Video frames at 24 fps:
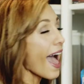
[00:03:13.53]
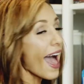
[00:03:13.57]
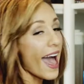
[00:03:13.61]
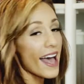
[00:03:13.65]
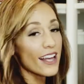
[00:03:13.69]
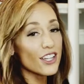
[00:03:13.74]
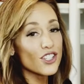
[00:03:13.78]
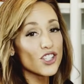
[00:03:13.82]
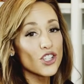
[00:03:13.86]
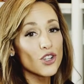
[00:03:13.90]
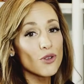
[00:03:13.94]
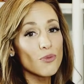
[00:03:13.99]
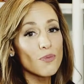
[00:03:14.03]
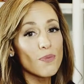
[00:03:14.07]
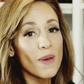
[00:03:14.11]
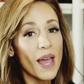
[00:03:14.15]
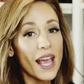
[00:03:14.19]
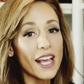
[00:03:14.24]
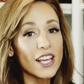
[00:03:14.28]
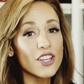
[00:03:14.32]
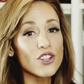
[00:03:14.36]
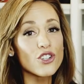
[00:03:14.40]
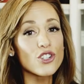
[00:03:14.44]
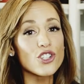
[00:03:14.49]
As you
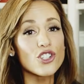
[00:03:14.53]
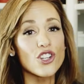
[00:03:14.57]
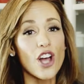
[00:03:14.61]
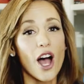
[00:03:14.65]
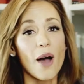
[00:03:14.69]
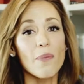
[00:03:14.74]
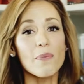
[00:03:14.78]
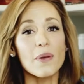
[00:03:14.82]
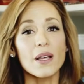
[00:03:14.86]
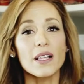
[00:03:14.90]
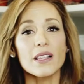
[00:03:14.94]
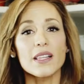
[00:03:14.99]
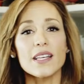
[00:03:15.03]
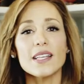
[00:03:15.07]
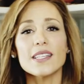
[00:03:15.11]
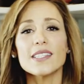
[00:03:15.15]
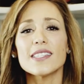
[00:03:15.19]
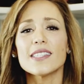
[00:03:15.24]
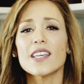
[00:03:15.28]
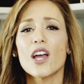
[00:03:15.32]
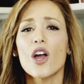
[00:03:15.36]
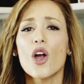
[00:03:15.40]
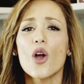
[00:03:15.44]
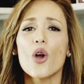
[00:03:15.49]
make your shopping
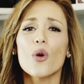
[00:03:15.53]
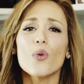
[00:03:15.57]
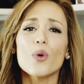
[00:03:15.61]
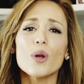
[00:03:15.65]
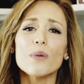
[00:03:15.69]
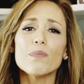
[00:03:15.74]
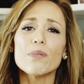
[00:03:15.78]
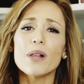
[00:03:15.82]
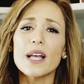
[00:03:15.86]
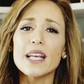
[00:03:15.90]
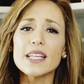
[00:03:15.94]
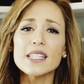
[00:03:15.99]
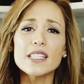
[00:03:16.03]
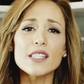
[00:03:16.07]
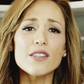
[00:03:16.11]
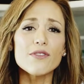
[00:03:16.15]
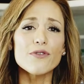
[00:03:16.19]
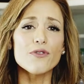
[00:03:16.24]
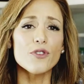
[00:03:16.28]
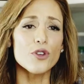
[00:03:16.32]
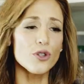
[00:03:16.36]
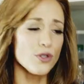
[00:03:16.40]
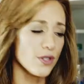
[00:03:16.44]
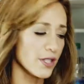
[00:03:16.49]
list, replace
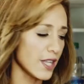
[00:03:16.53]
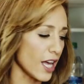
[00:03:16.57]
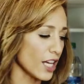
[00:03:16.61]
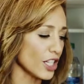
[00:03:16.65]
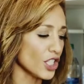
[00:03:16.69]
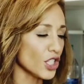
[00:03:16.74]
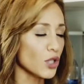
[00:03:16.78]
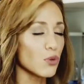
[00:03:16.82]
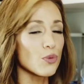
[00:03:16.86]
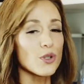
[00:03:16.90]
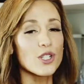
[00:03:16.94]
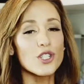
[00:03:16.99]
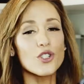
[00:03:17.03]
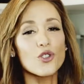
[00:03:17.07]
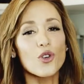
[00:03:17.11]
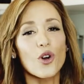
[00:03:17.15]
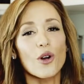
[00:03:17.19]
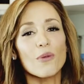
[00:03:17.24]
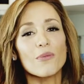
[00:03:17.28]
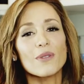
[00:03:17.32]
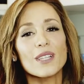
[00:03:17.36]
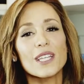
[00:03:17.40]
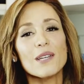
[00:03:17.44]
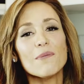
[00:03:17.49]
the foods that you would
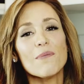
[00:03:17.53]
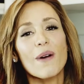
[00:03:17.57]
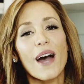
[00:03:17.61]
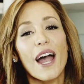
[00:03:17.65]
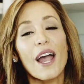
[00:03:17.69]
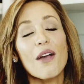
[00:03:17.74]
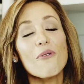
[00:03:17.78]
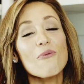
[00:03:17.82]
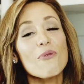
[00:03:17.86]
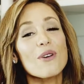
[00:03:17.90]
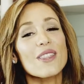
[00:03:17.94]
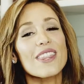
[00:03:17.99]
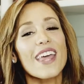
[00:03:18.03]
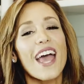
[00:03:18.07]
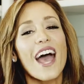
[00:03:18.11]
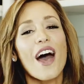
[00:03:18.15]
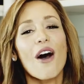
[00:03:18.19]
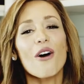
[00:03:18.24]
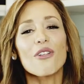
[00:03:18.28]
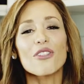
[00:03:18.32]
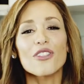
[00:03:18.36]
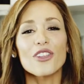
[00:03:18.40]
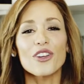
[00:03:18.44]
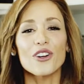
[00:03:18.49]
normally buy with
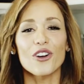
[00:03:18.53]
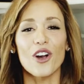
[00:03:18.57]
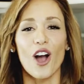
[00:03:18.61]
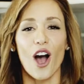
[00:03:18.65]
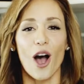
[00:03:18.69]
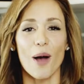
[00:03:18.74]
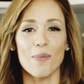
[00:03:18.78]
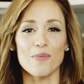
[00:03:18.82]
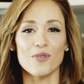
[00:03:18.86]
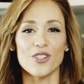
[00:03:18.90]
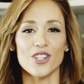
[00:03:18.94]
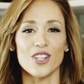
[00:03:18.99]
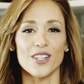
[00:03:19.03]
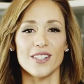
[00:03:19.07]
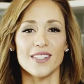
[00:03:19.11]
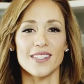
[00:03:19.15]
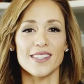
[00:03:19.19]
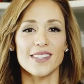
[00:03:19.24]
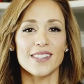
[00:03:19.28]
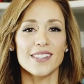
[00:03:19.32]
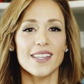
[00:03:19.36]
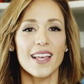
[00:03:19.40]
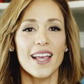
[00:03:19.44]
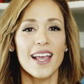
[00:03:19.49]
healthier
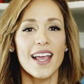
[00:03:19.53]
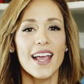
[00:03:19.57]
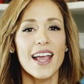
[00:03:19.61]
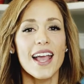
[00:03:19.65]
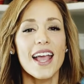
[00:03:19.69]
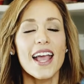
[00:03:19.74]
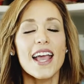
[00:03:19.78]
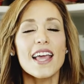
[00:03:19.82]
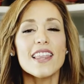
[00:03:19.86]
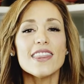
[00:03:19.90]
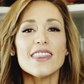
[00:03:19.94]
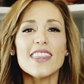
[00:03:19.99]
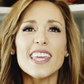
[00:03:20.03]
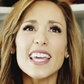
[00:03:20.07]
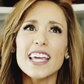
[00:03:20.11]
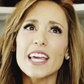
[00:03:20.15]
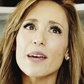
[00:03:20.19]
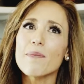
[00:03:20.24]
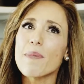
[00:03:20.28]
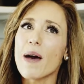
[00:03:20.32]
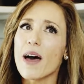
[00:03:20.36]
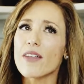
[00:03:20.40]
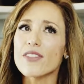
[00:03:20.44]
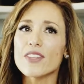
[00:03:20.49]
options.
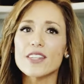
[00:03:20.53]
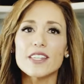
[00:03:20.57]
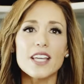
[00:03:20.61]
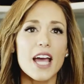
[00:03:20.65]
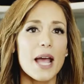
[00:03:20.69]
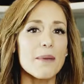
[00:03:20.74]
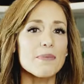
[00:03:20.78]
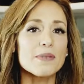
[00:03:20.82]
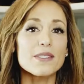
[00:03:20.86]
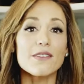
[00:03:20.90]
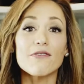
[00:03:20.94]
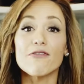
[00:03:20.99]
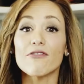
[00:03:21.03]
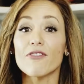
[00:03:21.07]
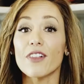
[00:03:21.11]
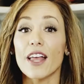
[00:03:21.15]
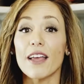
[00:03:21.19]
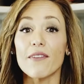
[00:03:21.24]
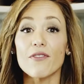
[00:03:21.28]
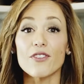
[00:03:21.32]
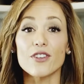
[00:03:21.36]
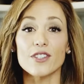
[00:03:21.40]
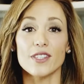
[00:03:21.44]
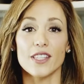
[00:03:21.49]
Think about the types of
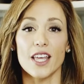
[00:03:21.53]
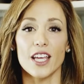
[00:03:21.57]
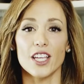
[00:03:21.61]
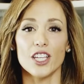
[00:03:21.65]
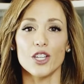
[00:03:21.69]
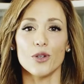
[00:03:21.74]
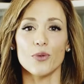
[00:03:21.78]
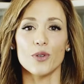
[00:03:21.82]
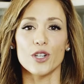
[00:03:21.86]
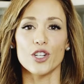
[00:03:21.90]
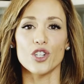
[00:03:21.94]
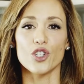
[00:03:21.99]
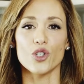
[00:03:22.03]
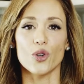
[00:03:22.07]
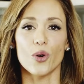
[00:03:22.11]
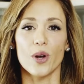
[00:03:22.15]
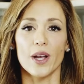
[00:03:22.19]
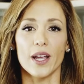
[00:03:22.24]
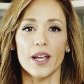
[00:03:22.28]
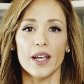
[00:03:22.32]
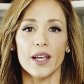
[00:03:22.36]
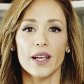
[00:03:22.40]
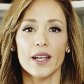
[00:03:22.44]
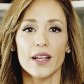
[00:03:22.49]
flavors that you
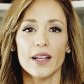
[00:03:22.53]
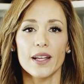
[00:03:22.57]
enjoy.